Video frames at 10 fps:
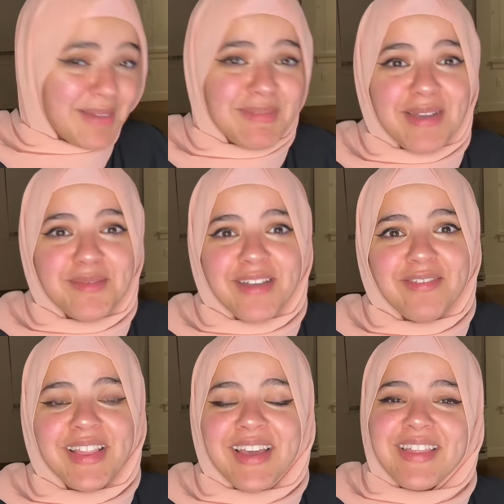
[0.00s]
Sometimes I
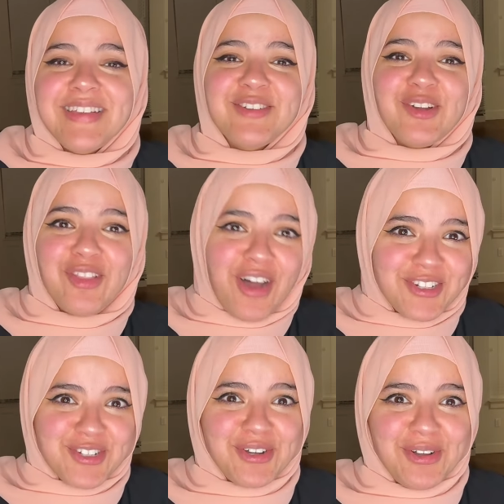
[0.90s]
feel like things are
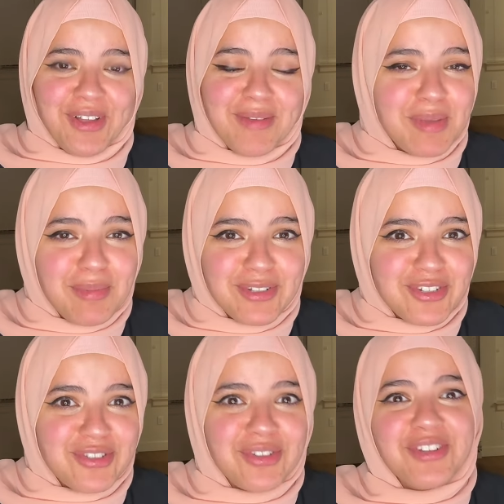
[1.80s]
logical and people
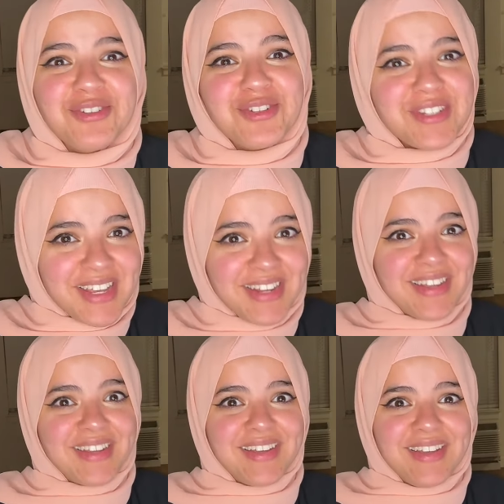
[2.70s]
just don't
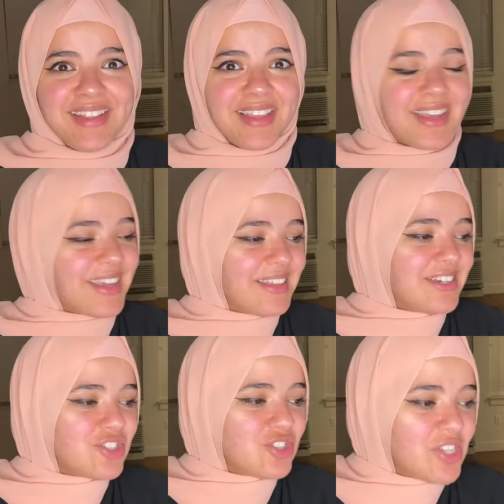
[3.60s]
understand it. Like
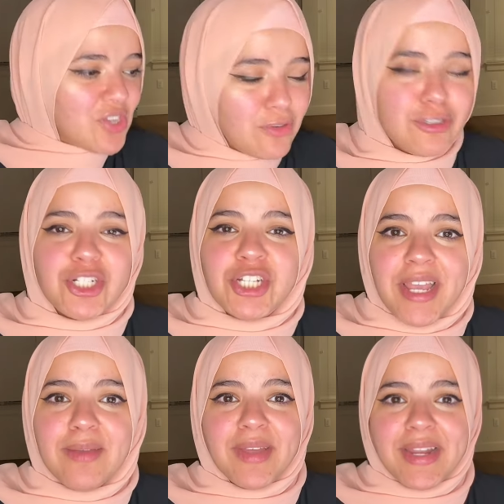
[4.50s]
there's no
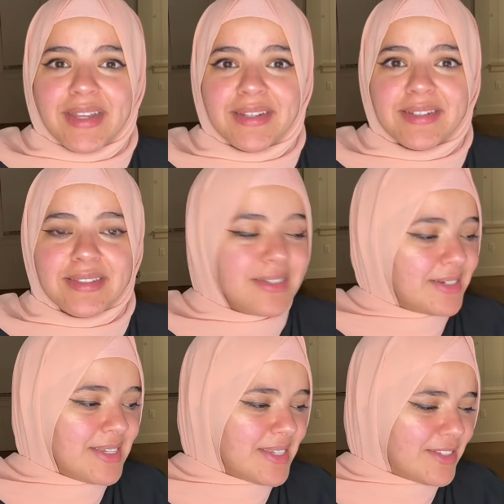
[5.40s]
shame in it.
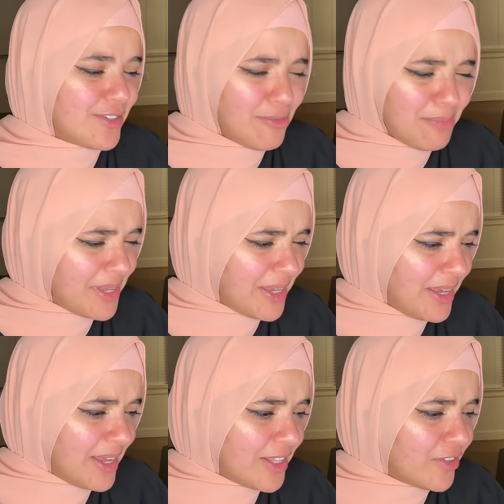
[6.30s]
There isn't. Don't
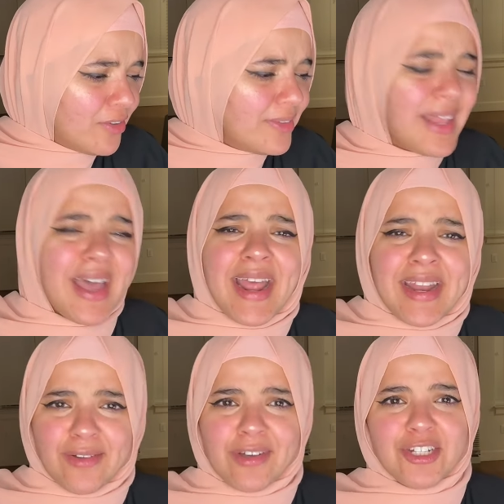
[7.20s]
be don't let
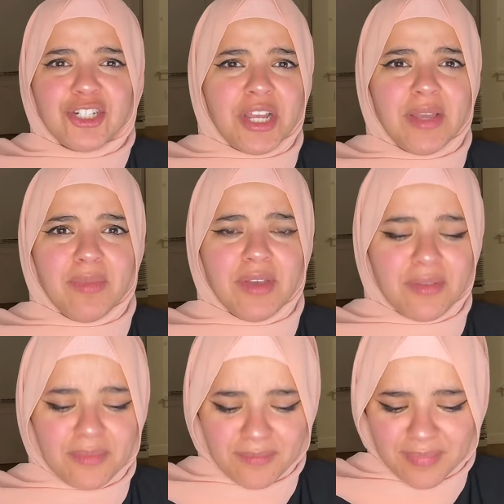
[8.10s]
anyone shame you.
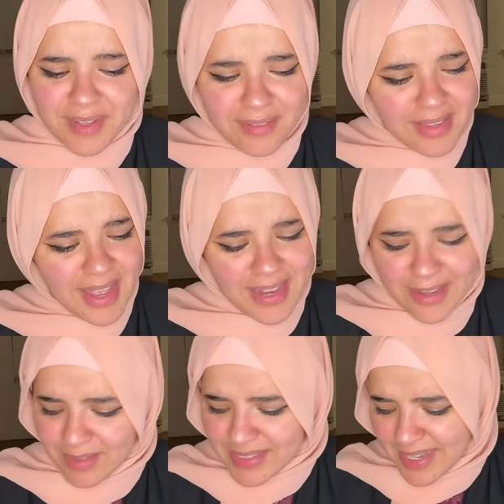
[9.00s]
Don't let
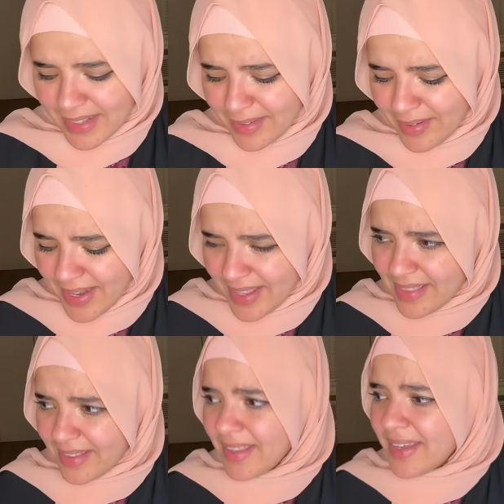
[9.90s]
anyone tell you anything.